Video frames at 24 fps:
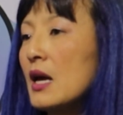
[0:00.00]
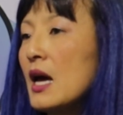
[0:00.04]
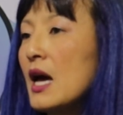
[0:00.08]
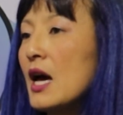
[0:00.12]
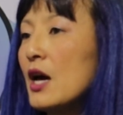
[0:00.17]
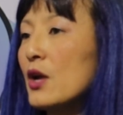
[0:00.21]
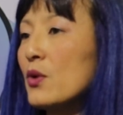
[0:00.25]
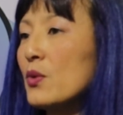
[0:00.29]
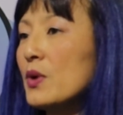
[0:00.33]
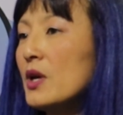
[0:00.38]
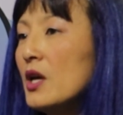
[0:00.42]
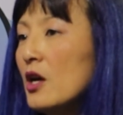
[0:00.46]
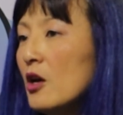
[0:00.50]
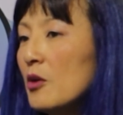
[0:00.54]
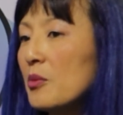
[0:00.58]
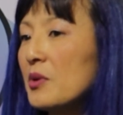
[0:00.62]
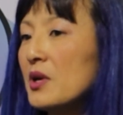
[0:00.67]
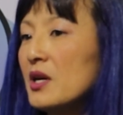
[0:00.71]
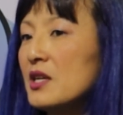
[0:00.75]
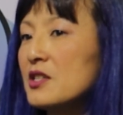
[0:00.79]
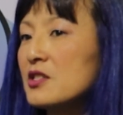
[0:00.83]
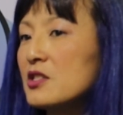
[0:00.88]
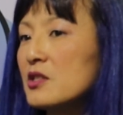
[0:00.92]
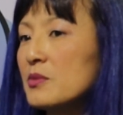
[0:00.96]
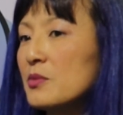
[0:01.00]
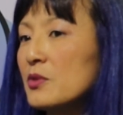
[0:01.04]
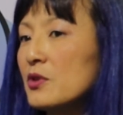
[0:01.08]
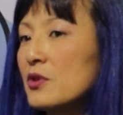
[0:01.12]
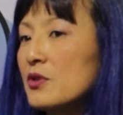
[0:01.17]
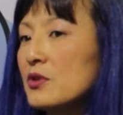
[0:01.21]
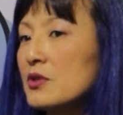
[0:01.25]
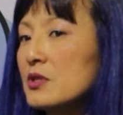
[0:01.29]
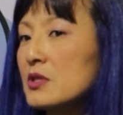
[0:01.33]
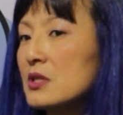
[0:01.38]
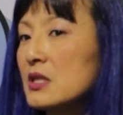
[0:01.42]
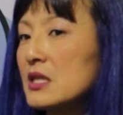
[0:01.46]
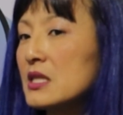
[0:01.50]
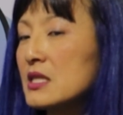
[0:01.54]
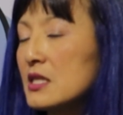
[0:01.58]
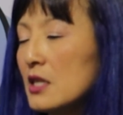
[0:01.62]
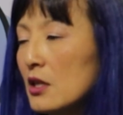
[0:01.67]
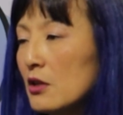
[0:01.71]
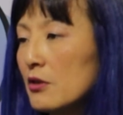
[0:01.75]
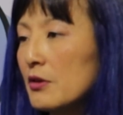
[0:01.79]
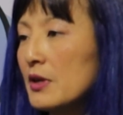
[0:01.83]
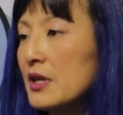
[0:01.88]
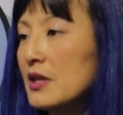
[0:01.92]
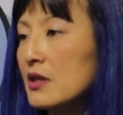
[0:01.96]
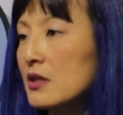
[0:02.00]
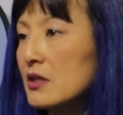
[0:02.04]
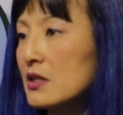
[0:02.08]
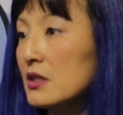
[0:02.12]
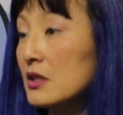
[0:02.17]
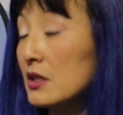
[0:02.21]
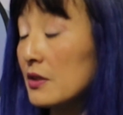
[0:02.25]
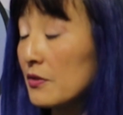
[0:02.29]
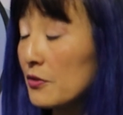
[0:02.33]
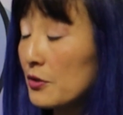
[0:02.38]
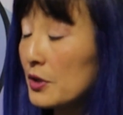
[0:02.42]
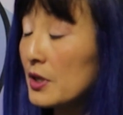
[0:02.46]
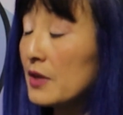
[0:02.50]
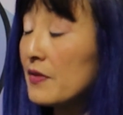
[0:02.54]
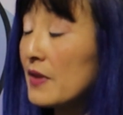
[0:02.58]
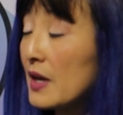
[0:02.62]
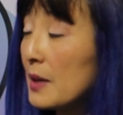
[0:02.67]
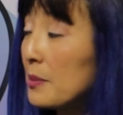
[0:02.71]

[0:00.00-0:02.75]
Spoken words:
how do we help customers accelerate the delivery of